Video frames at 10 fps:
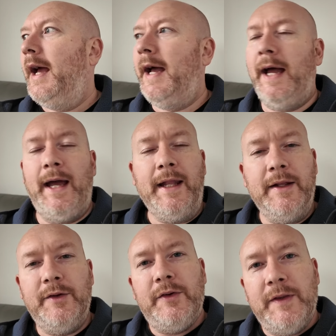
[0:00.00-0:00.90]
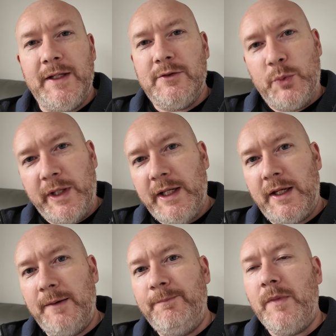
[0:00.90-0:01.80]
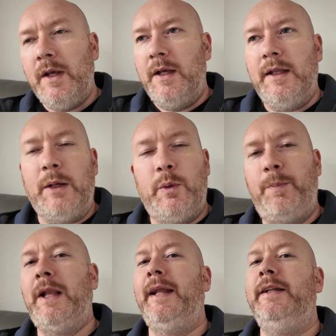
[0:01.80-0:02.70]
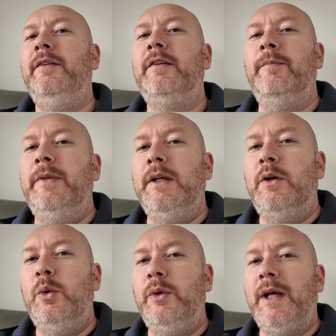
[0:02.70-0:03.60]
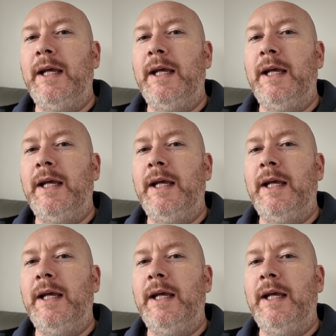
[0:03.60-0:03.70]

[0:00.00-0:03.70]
and this week they were planning something called